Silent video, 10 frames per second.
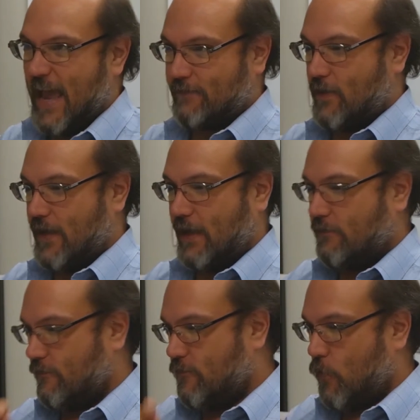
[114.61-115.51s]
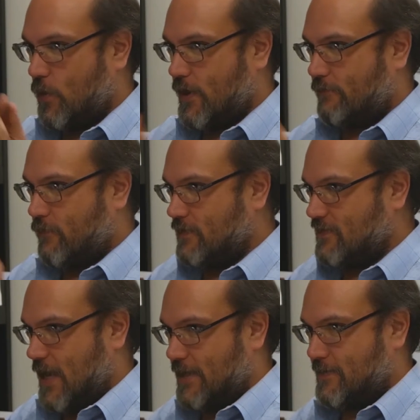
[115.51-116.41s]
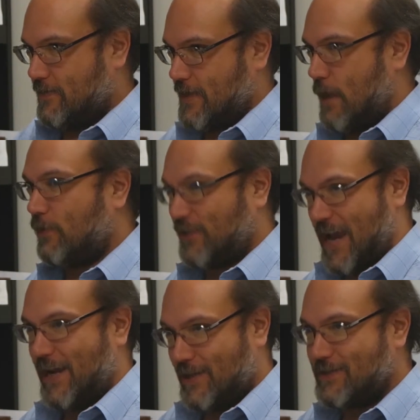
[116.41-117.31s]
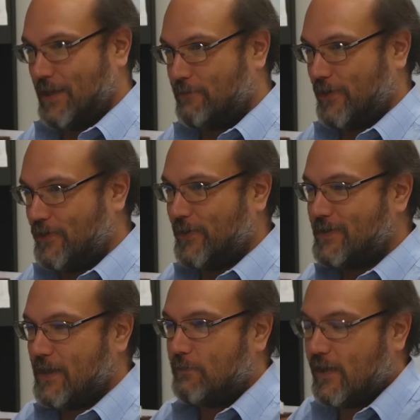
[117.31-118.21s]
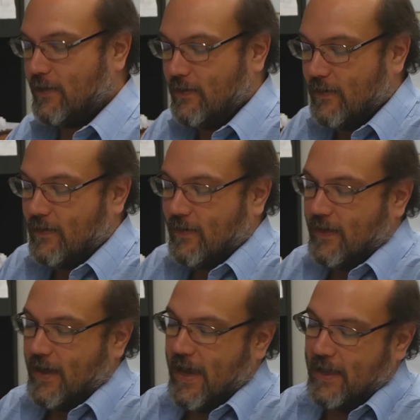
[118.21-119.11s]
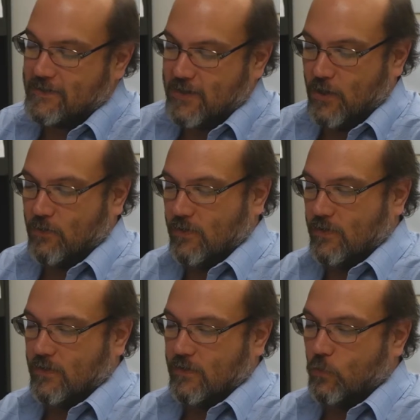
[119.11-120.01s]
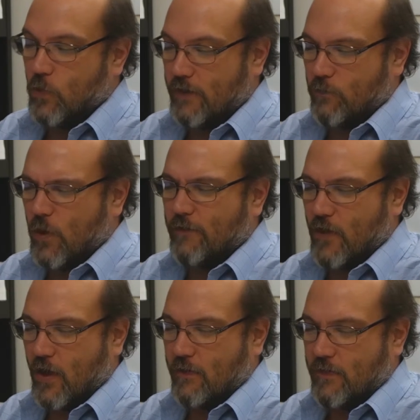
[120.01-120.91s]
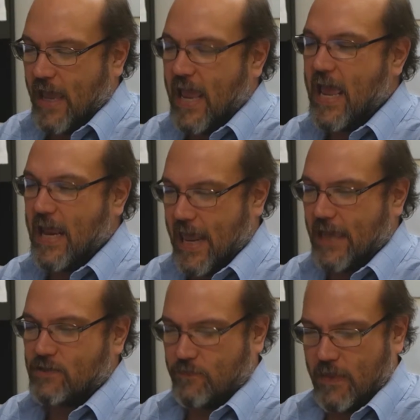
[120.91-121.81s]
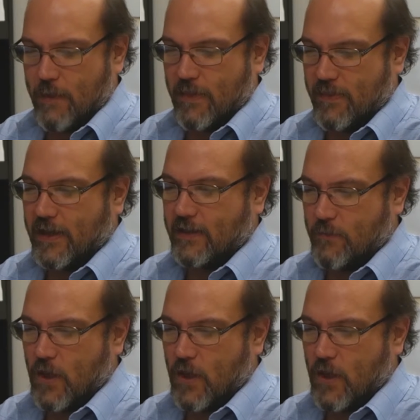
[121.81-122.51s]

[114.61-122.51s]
they have to think of four different sizes simultaneously when they're doing something. And so one of one of the, the headaches for them I think at the